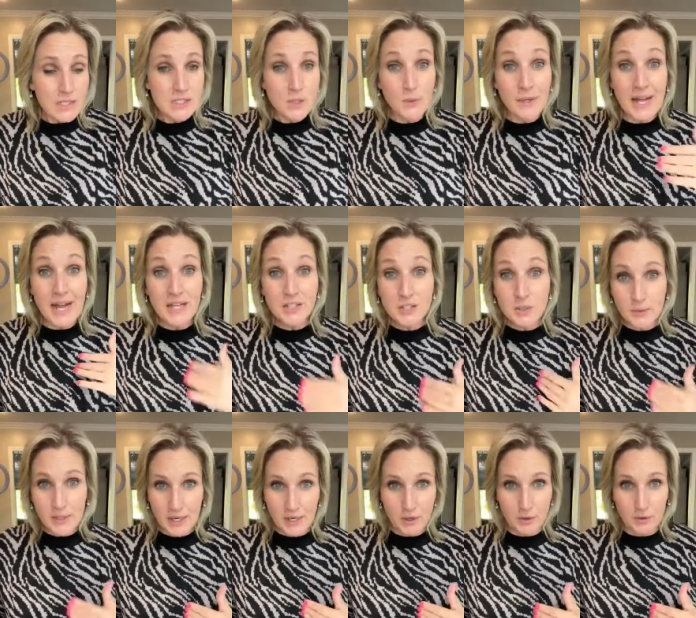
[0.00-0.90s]
So what I
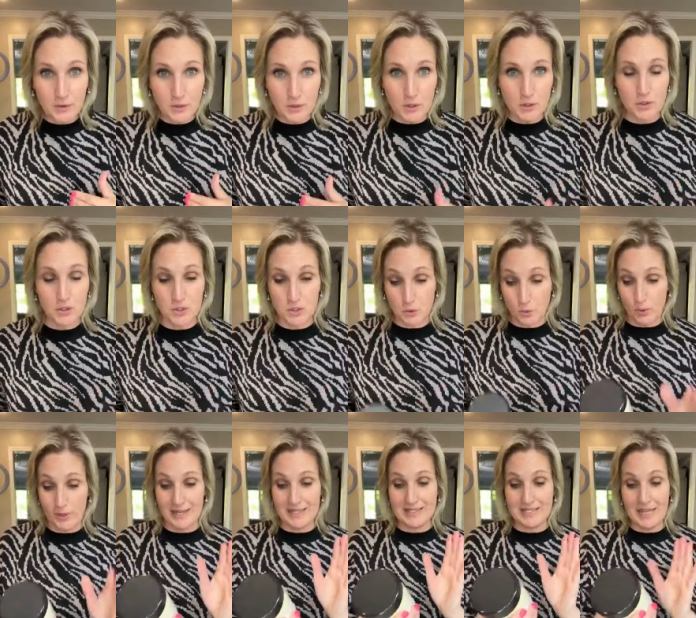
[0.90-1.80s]
do when I go to the grocery
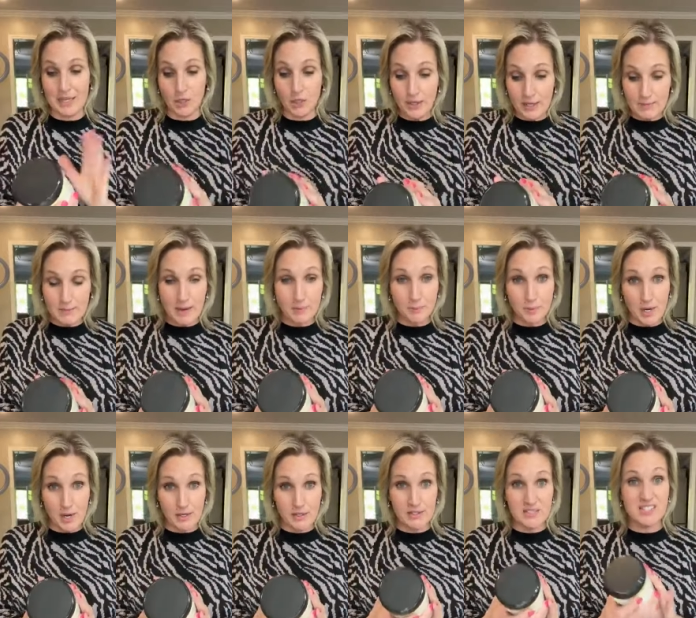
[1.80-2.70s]
store is I look at my
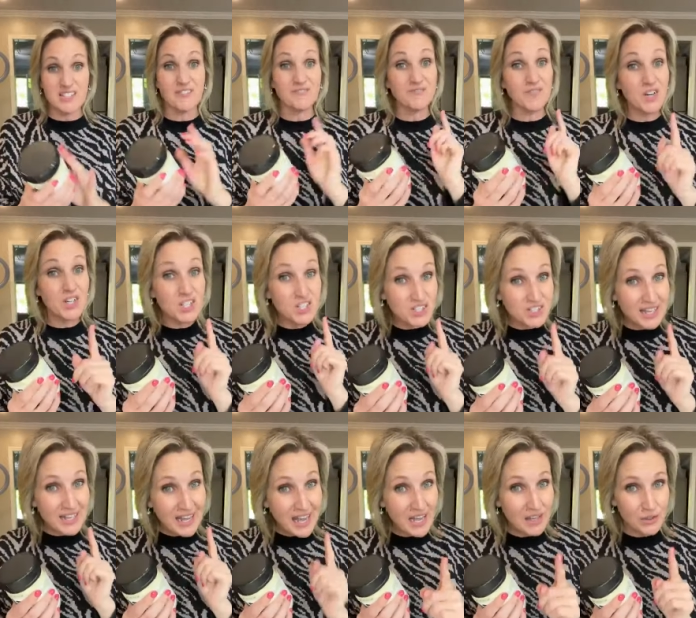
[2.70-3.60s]
products. The
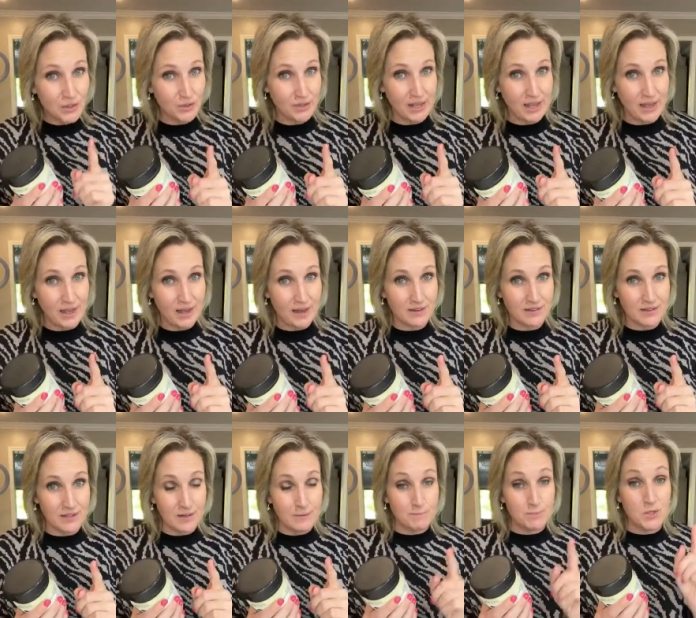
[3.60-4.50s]
first thing I look
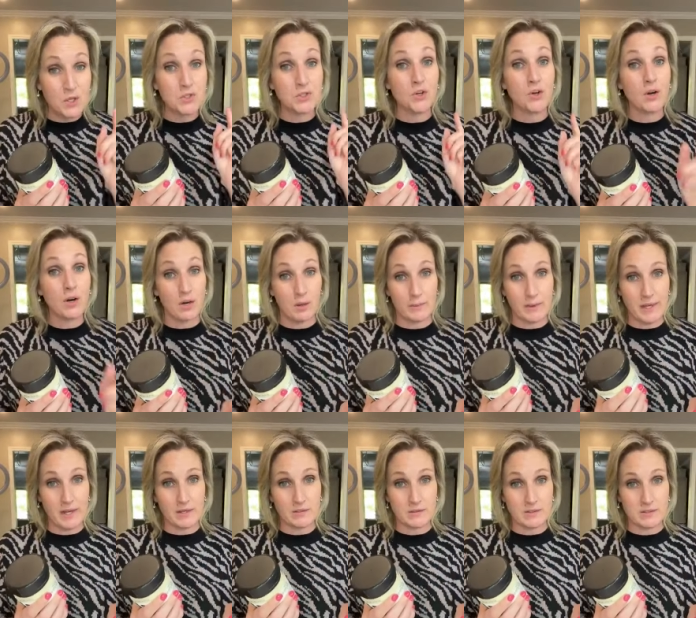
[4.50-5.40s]
at is your
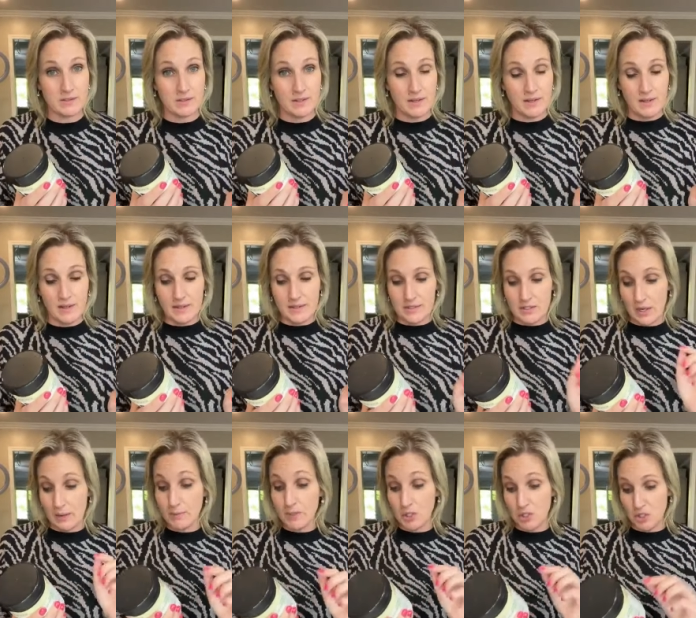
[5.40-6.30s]
carb counts.
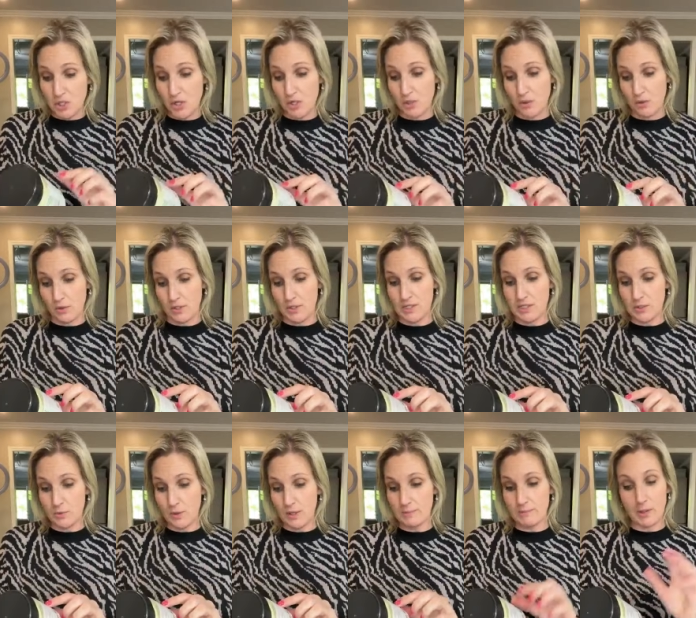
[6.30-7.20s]
So I'm going to show you on
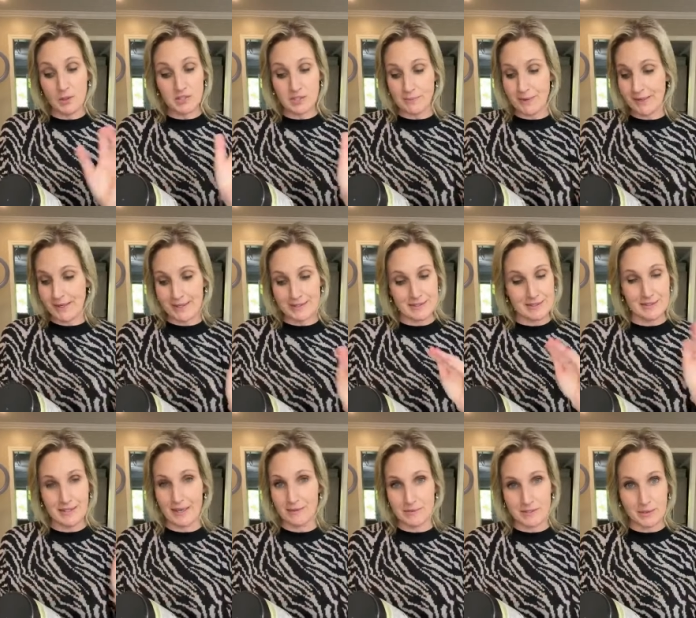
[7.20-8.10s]
this one. Most
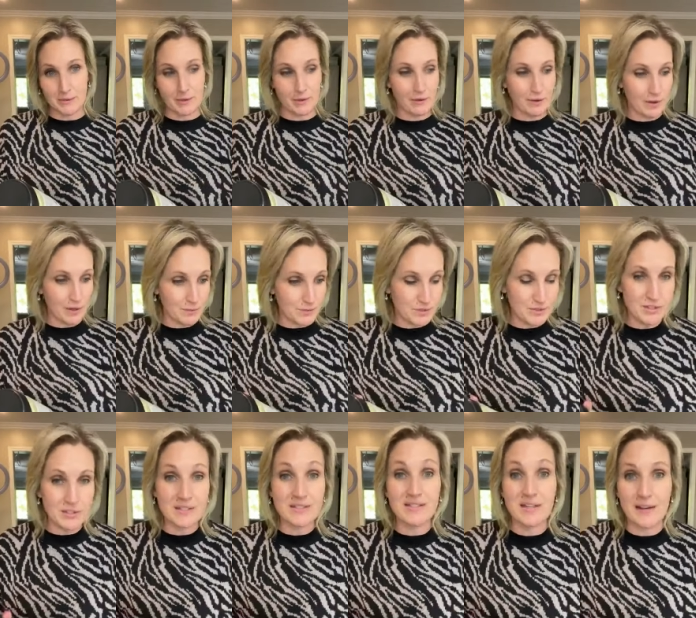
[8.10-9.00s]
mayonnaises have 0 carbs,
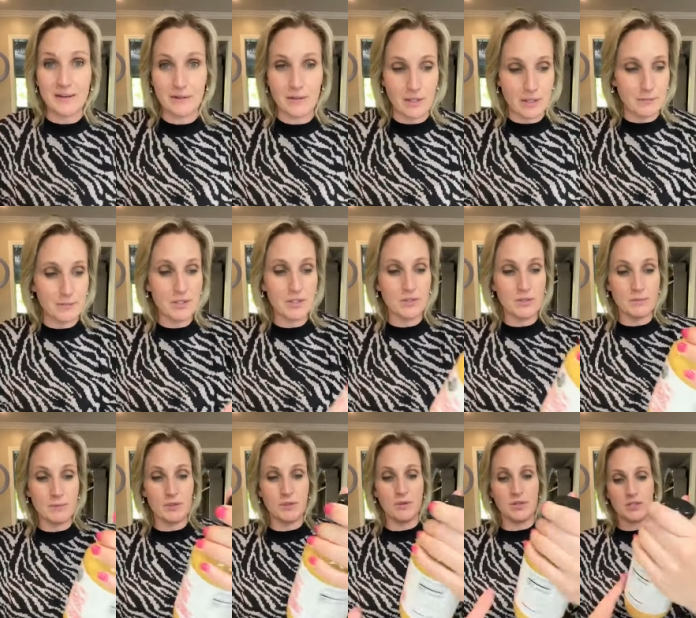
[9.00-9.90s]
so this is not a good.
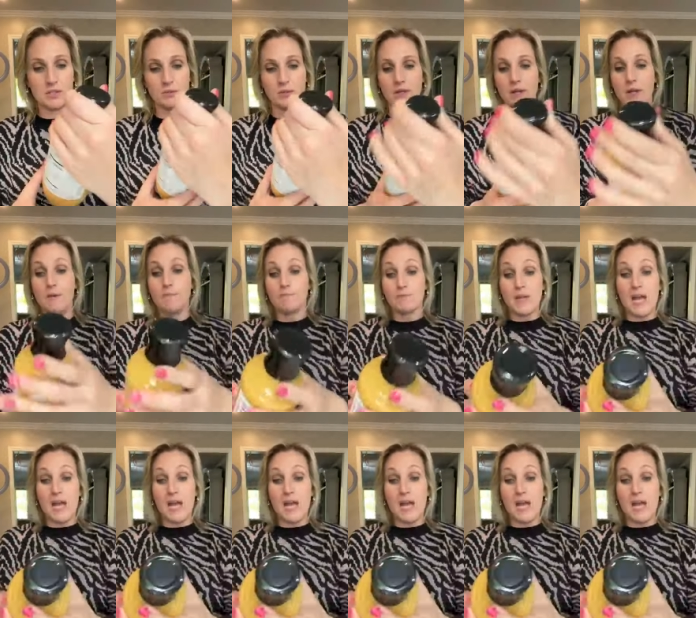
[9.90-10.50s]
Let me do this one.